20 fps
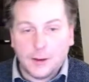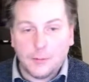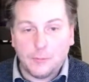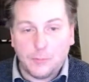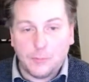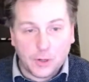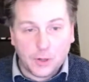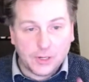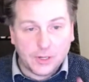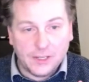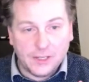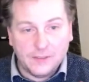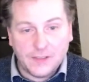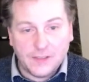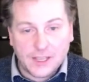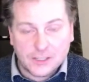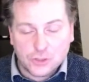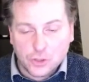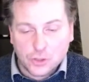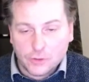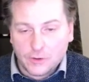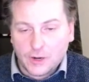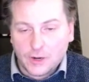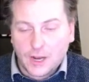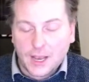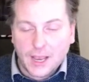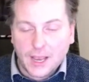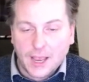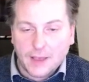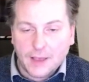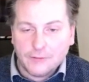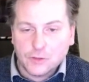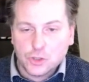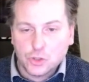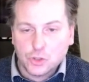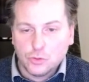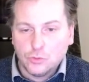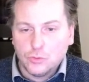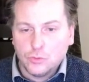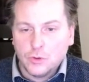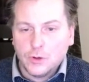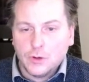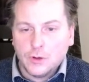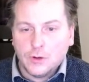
But in that server, I have two